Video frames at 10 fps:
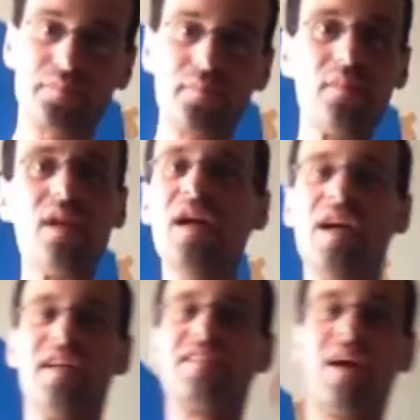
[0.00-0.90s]
so what the
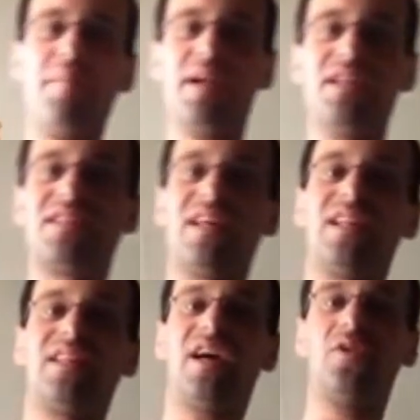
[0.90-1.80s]
fuck?
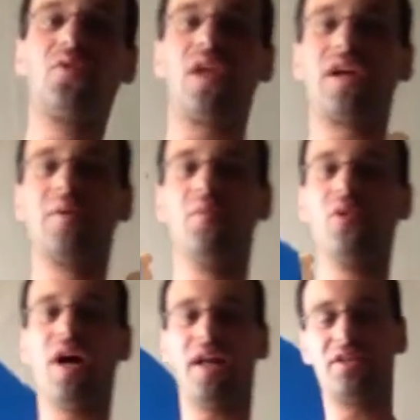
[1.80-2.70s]
And